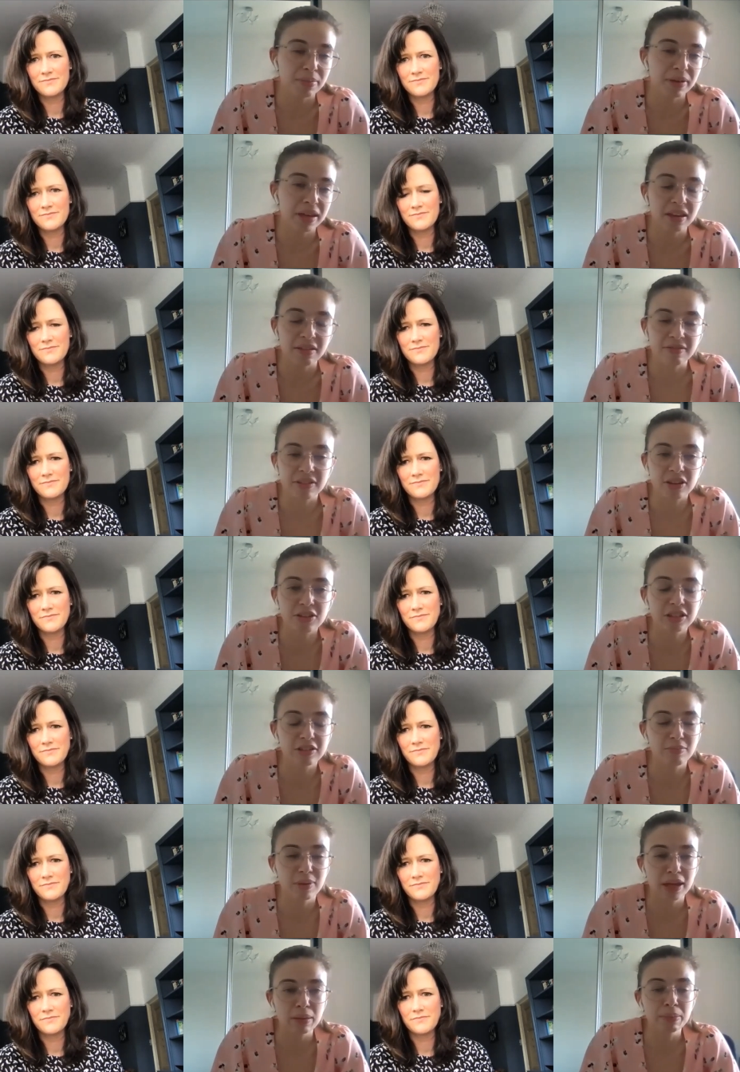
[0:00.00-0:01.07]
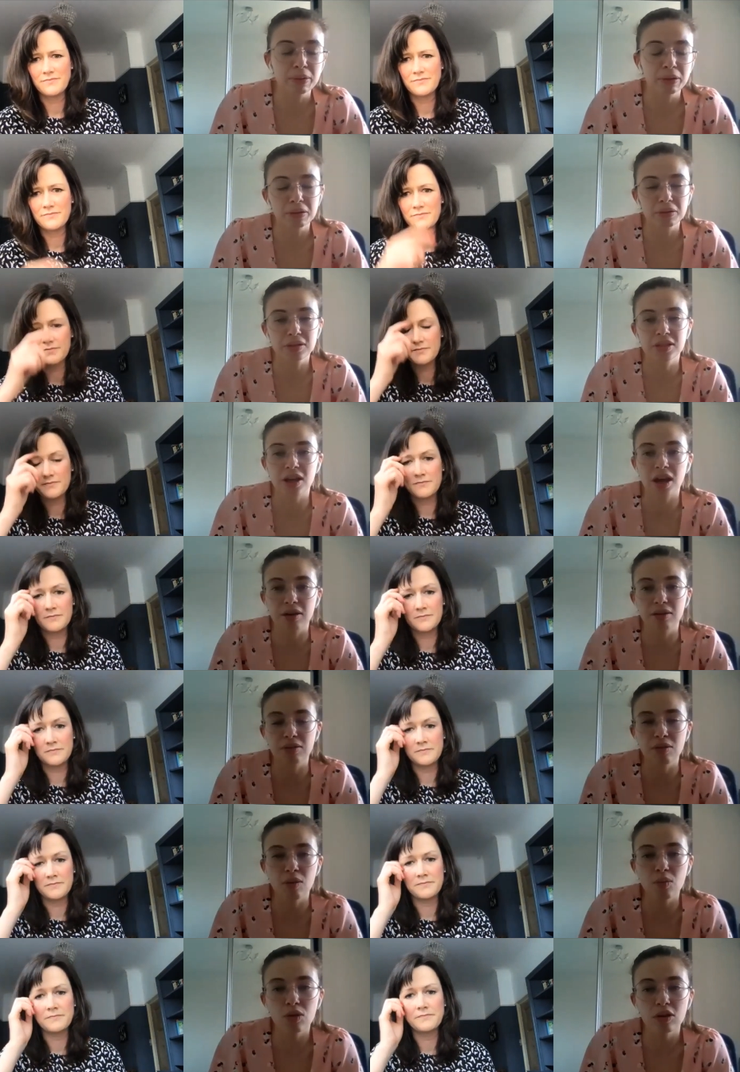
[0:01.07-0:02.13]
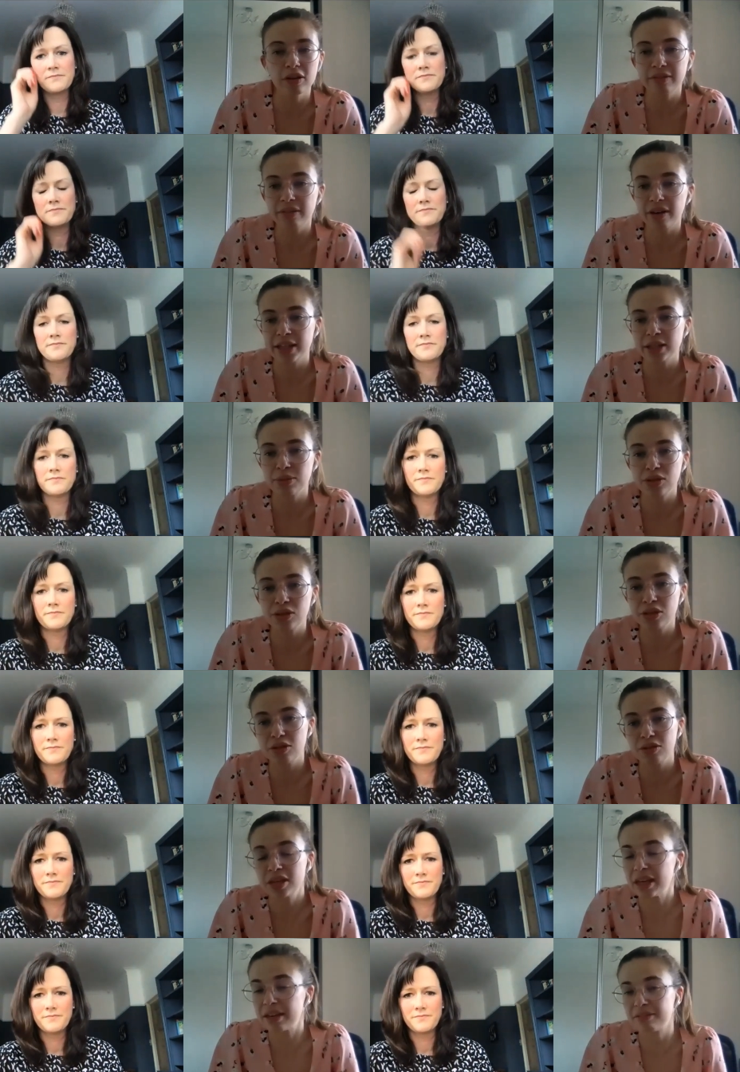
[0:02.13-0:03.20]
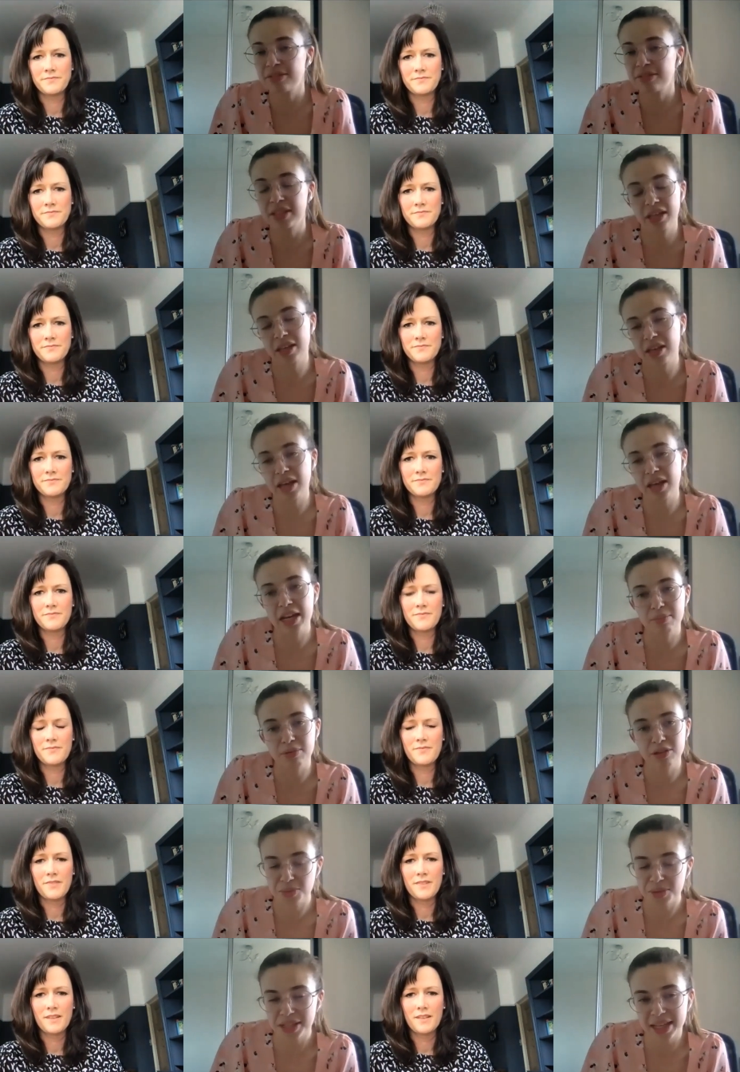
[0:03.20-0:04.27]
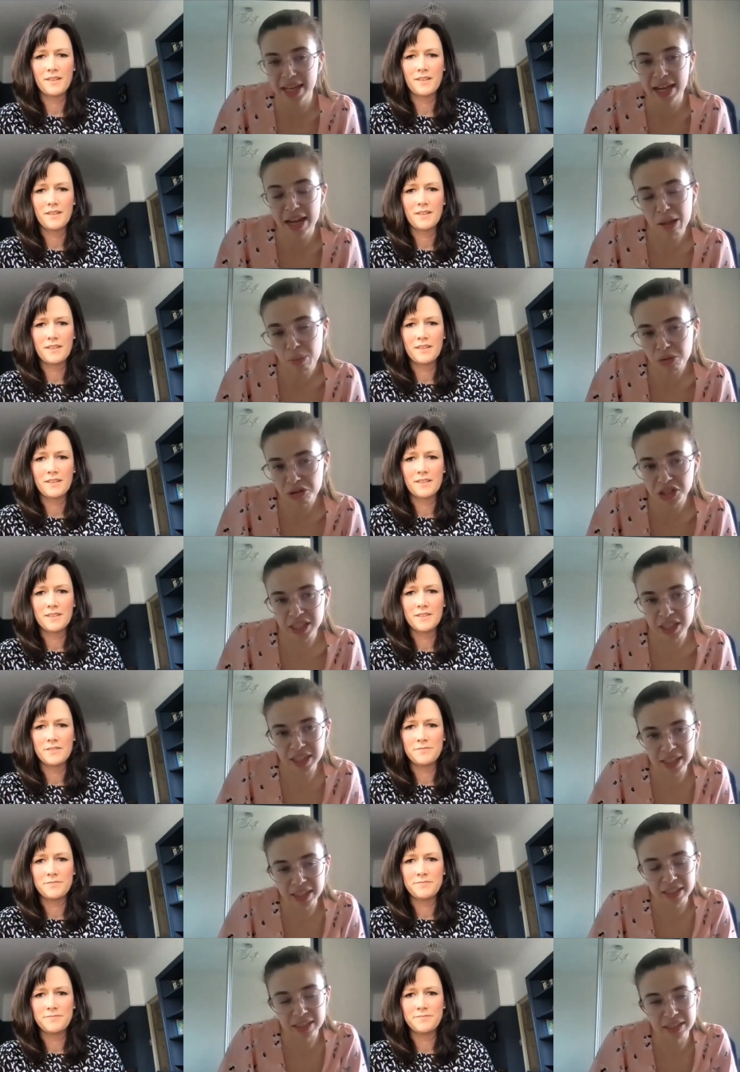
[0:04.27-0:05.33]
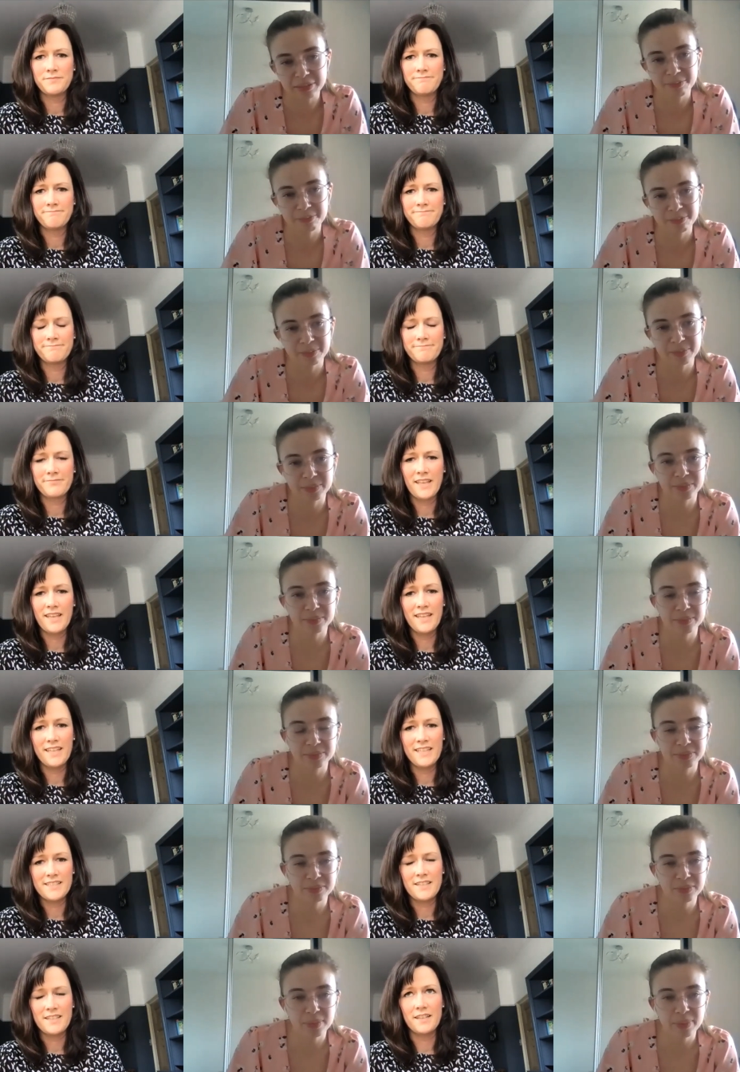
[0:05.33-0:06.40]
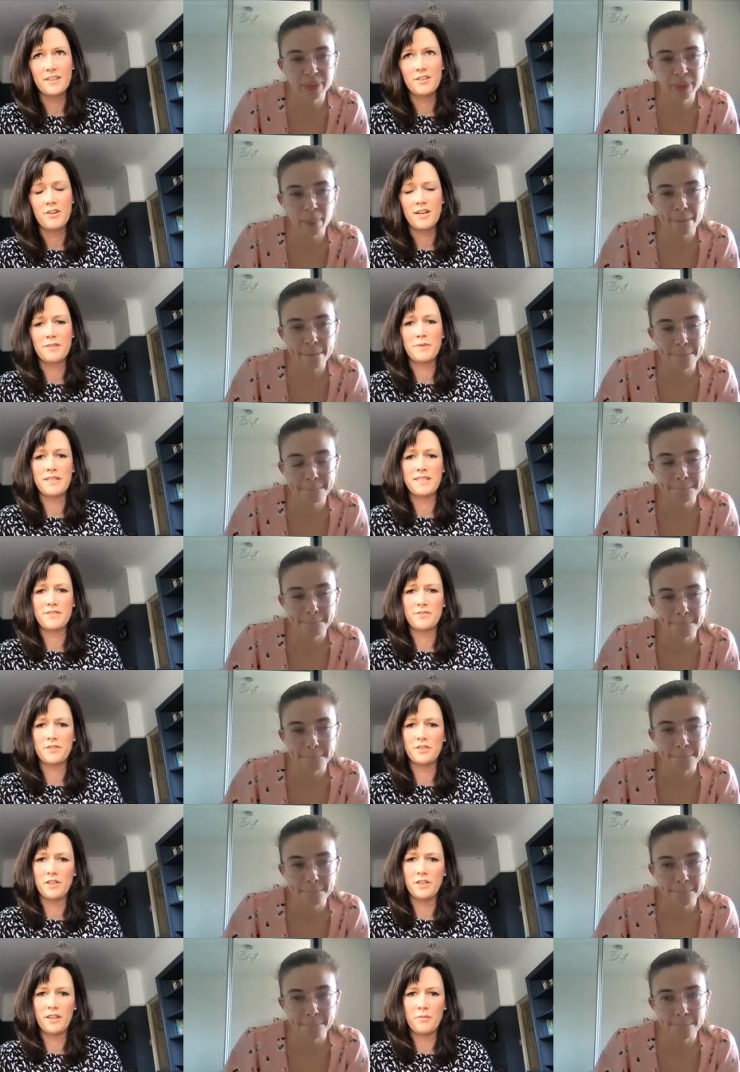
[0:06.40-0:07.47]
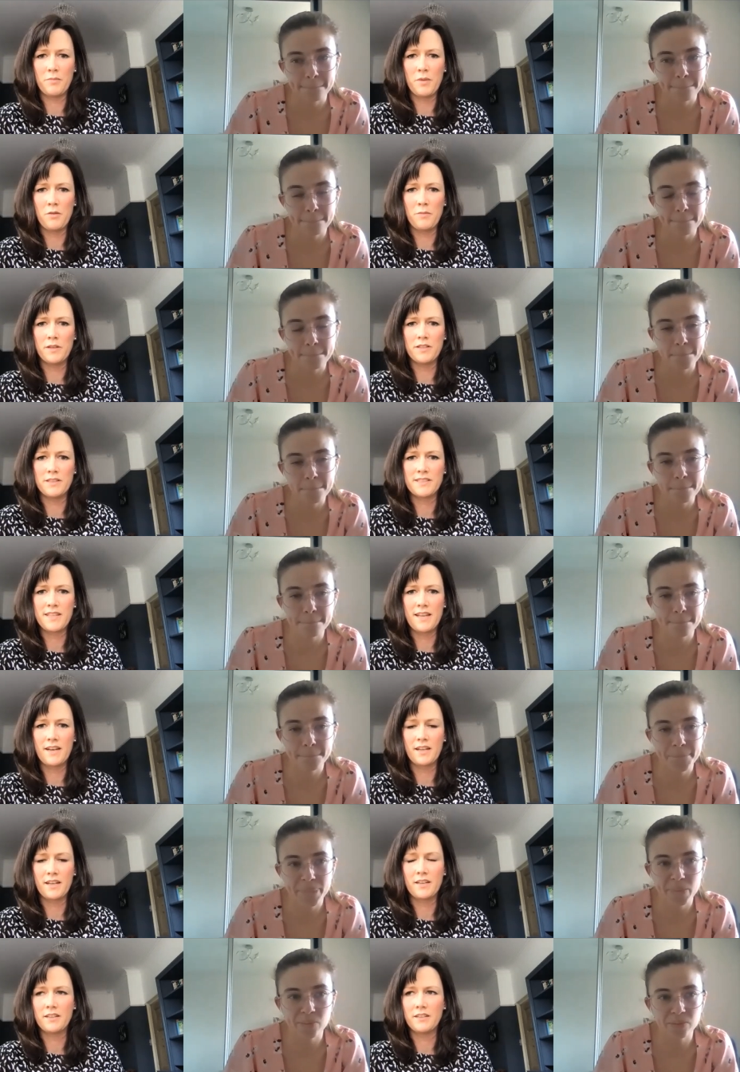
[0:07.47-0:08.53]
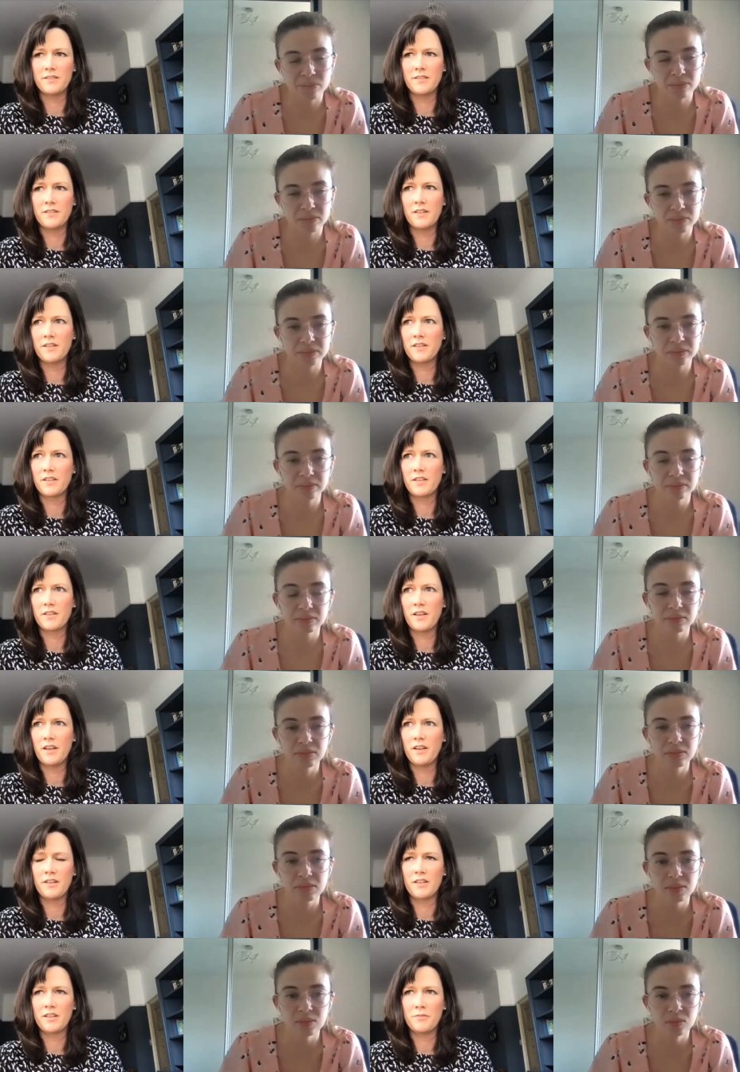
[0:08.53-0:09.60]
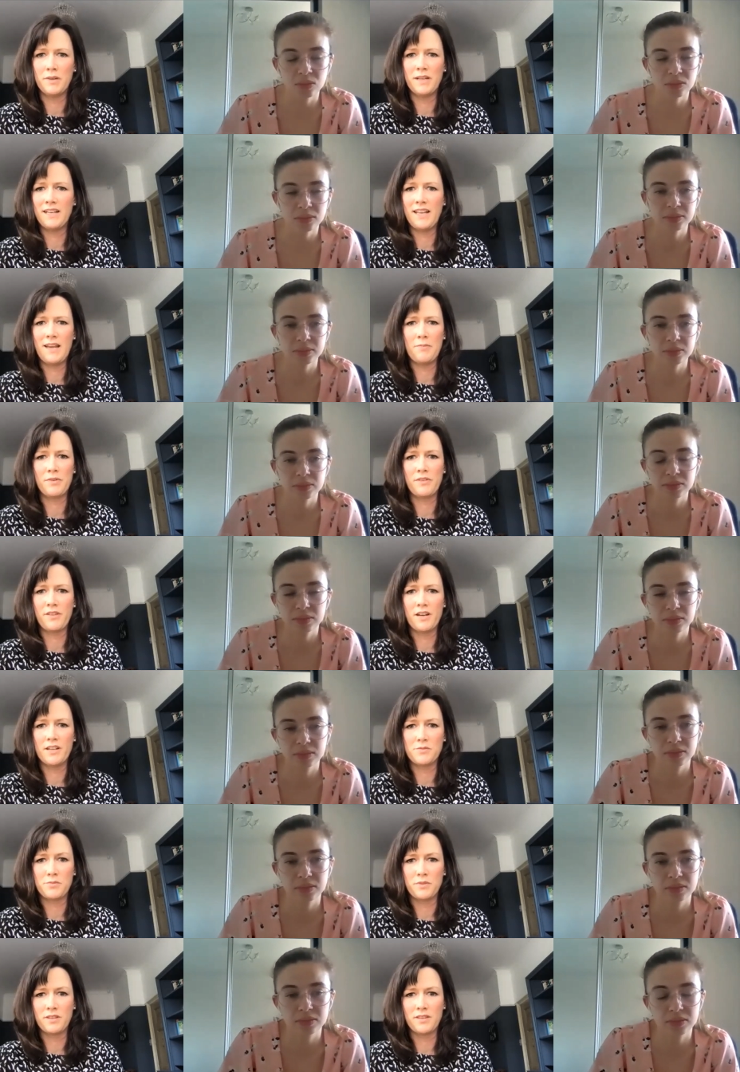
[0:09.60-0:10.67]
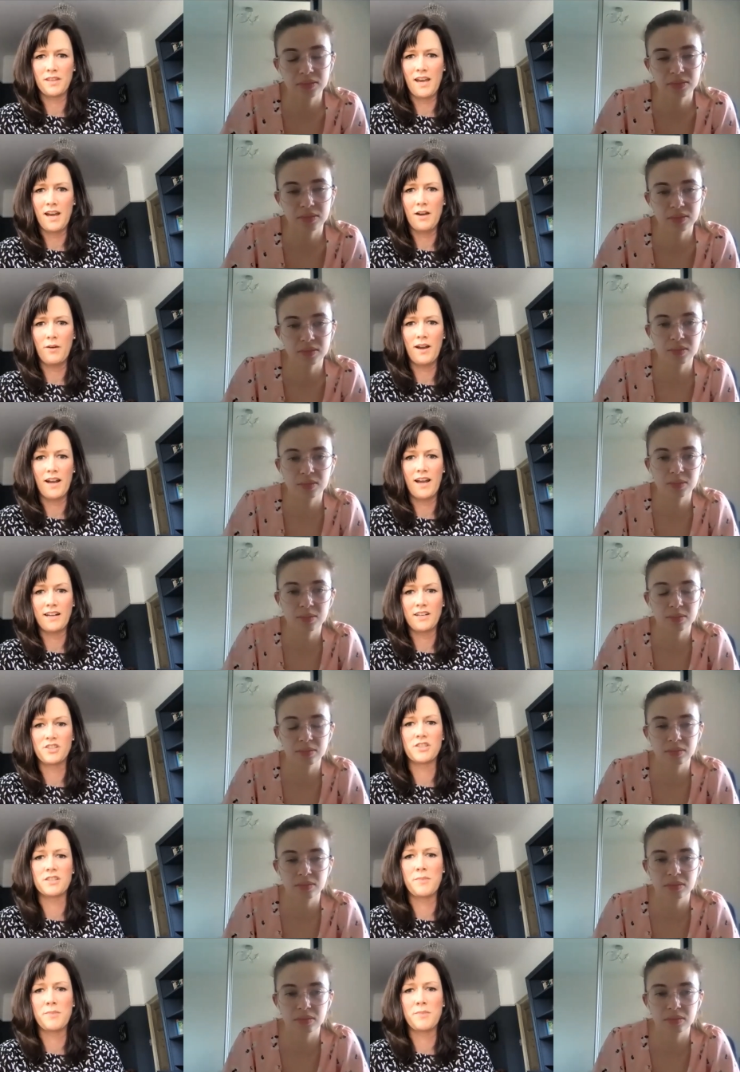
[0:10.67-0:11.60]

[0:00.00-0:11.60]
Speaker 1: to be for lots of people. So, what advice would you give to anybody with CLL watching this?
Speaker 2: It is incredibly difficult at the moment, and I can completely empathise with how anxious